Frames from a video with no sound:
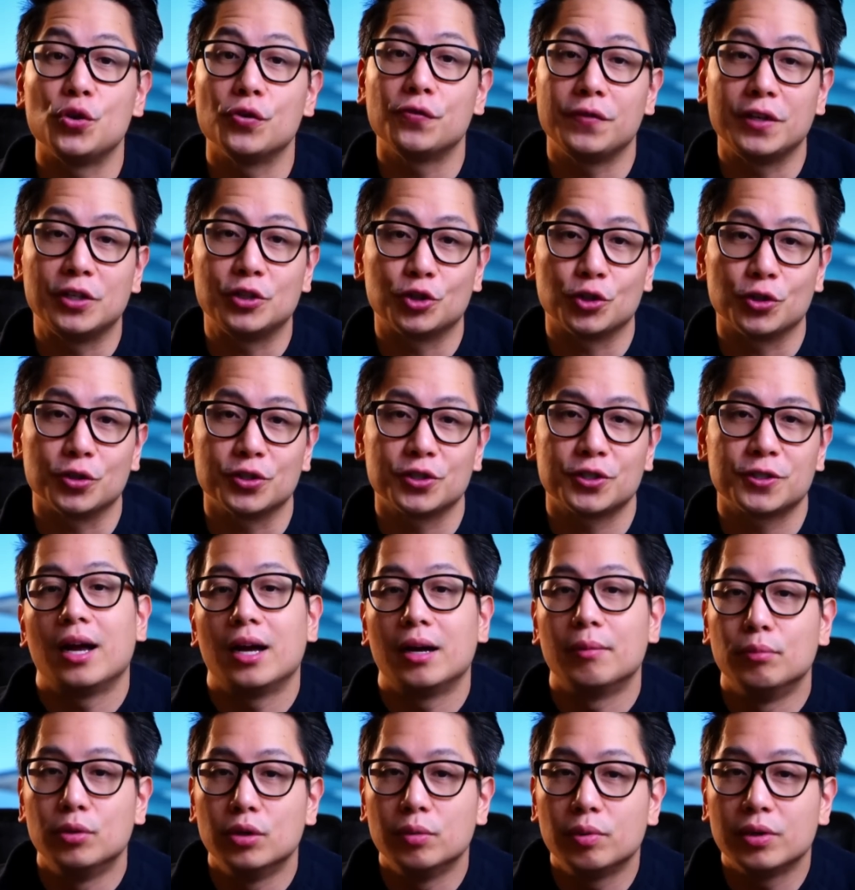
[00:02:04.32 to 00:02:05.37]
new features.
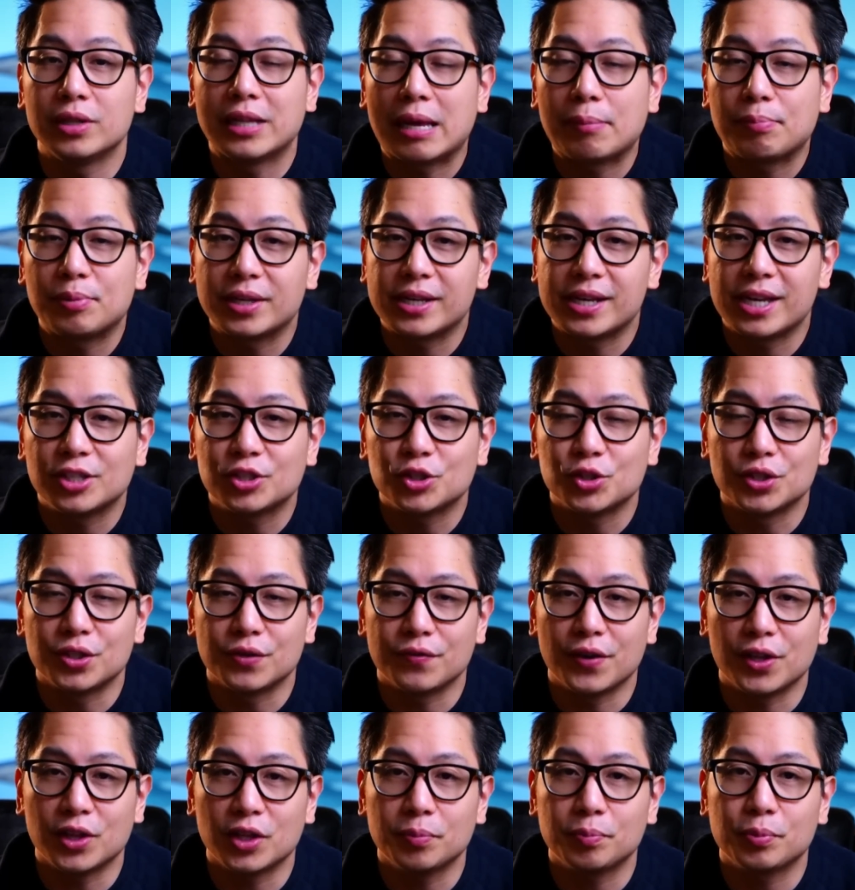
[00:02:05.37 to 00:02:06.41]
A mobile application
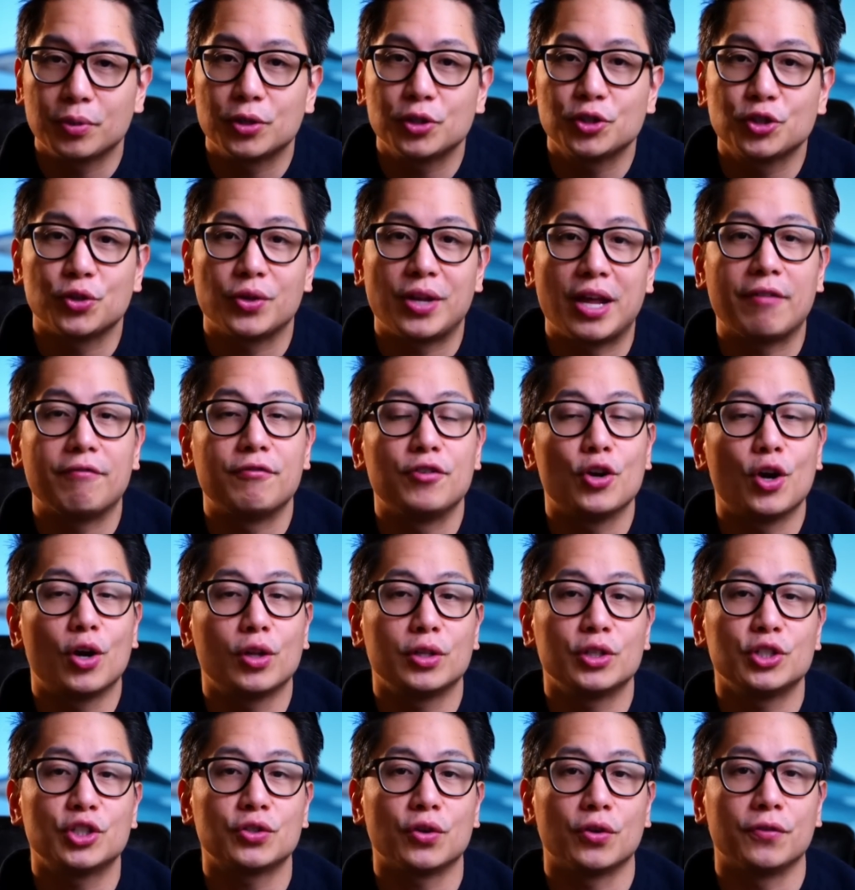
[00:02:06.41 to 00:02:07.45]
developer should have
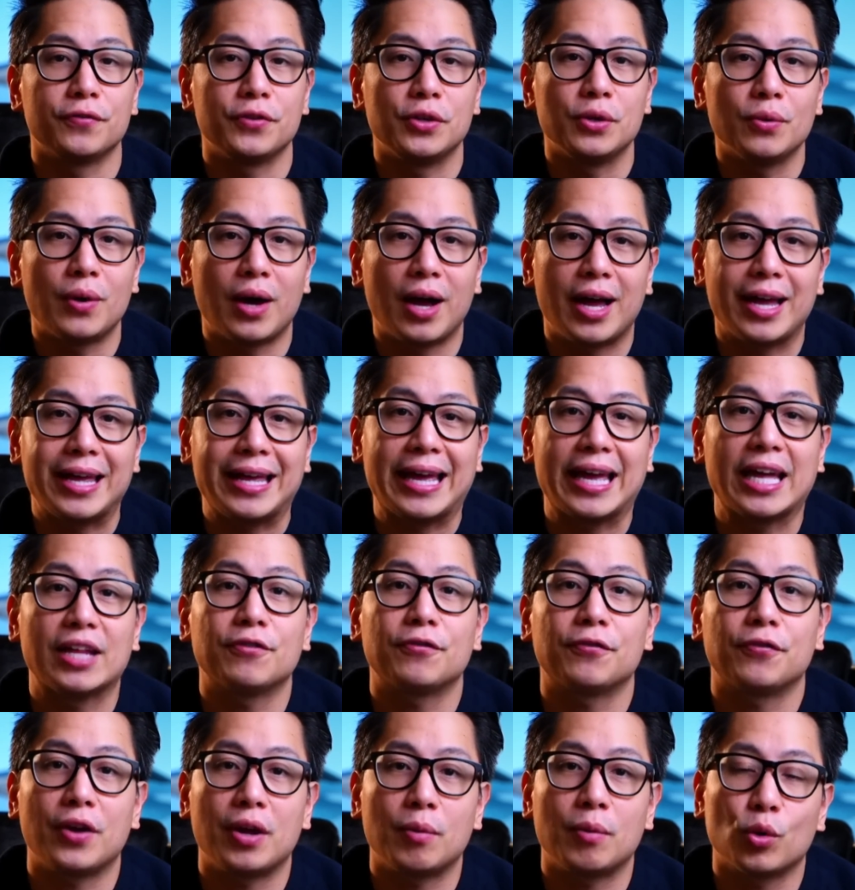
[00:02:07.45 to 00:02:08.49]
knowledge of UI
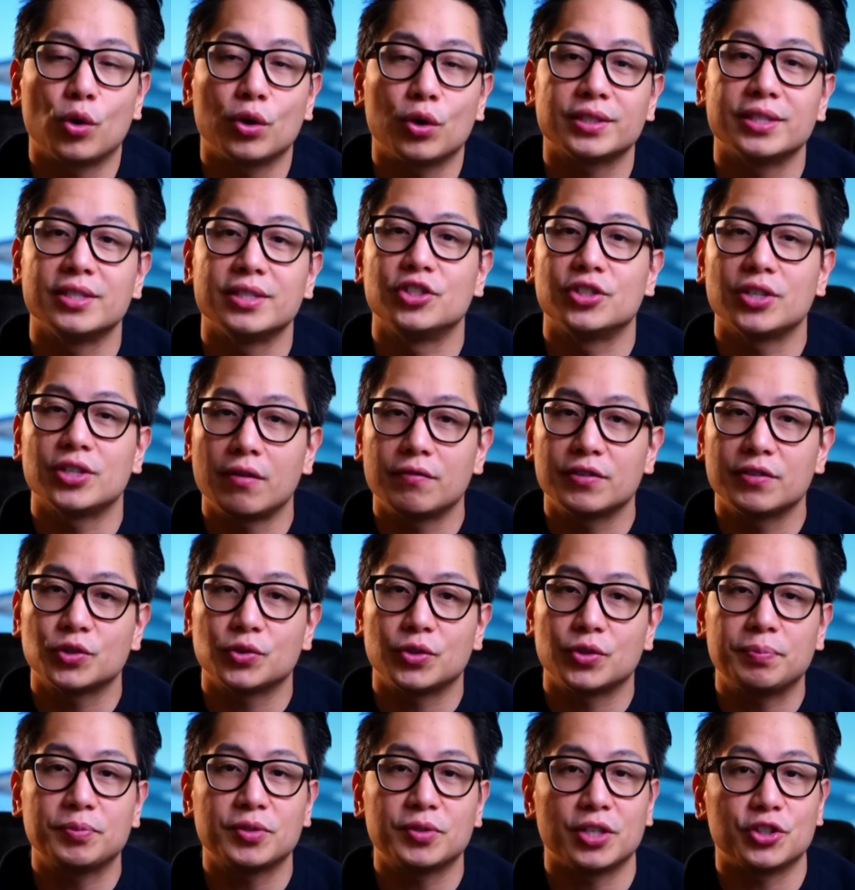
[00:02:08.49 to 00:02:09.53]
and frameworks in
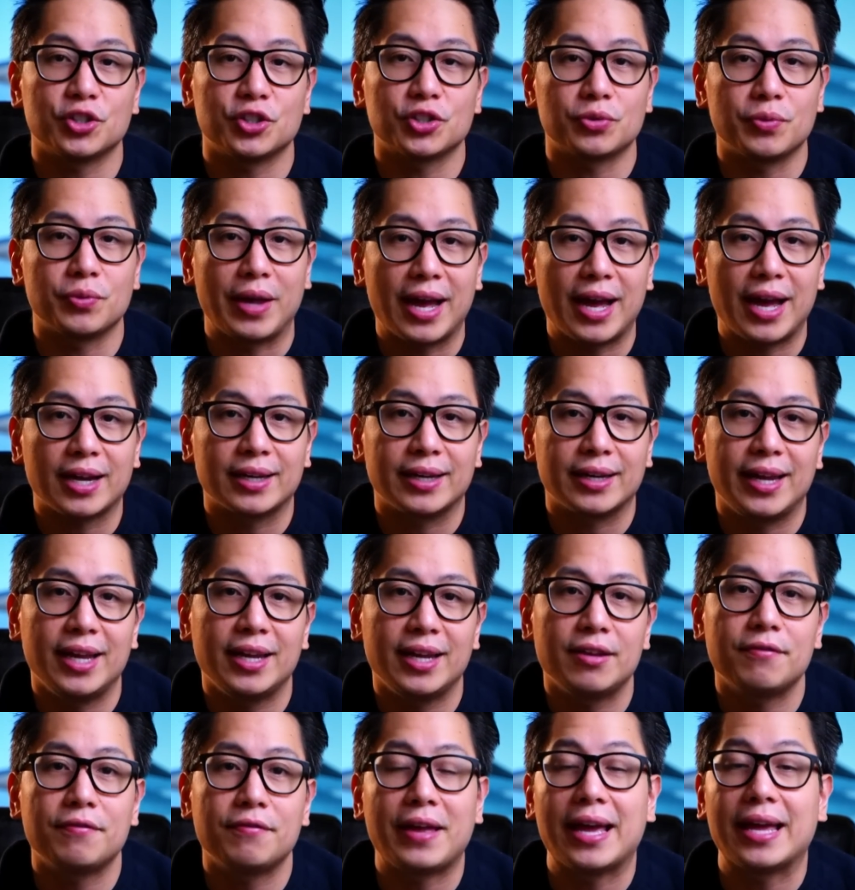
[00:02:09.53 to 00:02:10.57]
JavaScript such as React
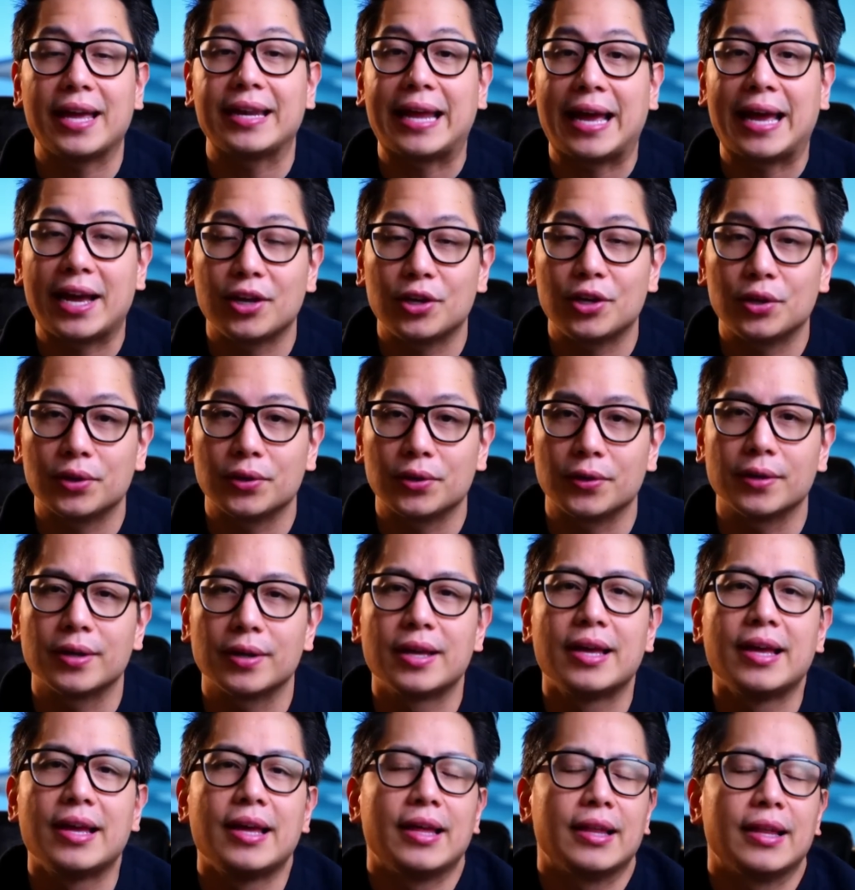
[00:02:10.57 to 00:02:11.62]
Native and Angular.
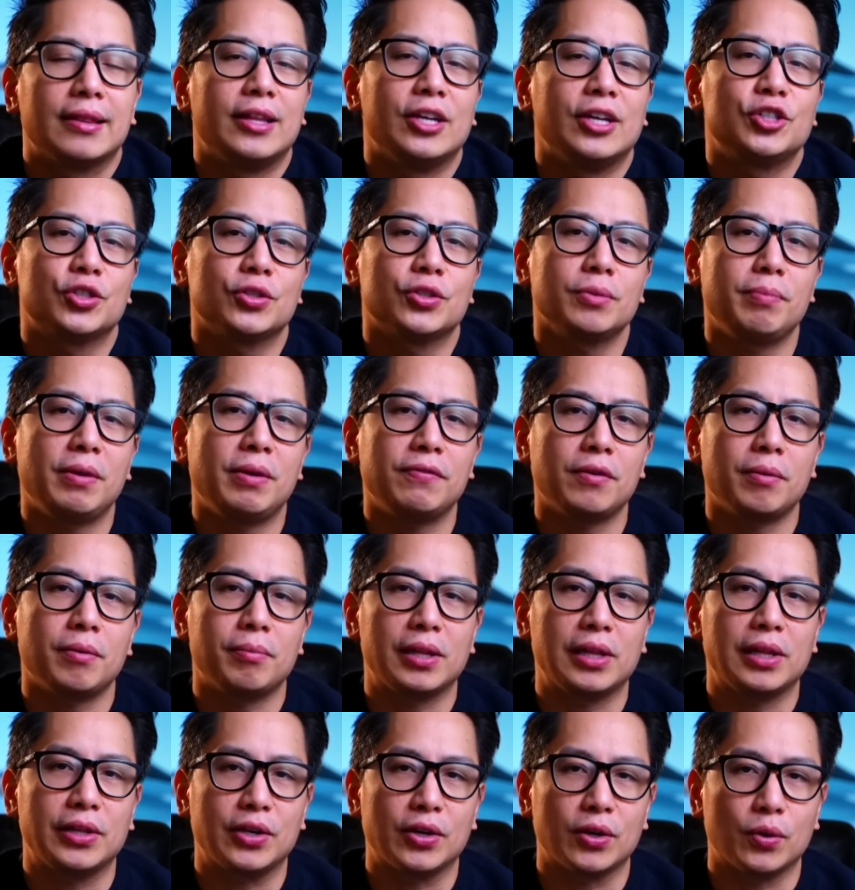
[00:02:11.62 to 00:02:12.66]
They should be
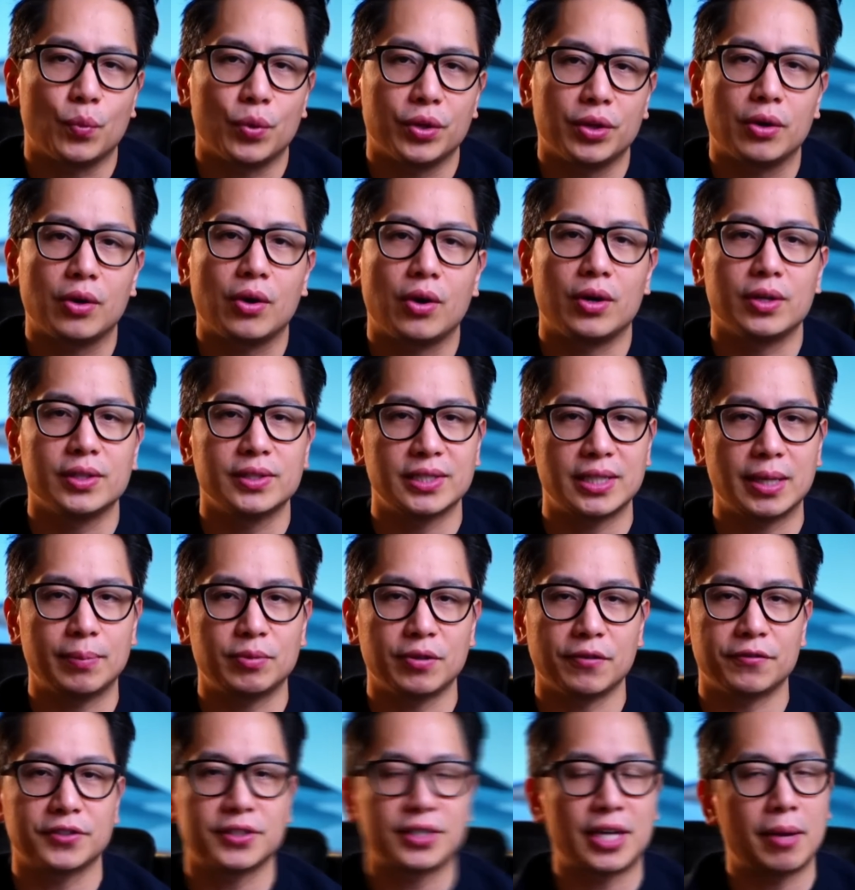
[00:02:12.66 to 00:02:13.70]
familiar with the
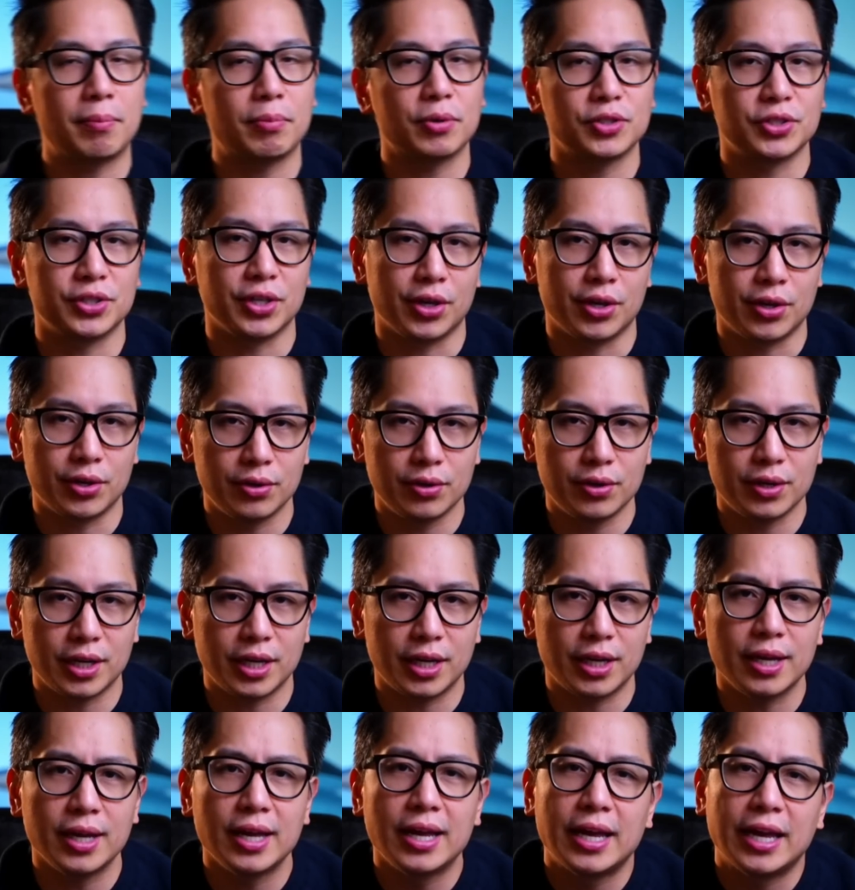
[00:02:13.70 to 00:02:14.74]
concept of cybersecurity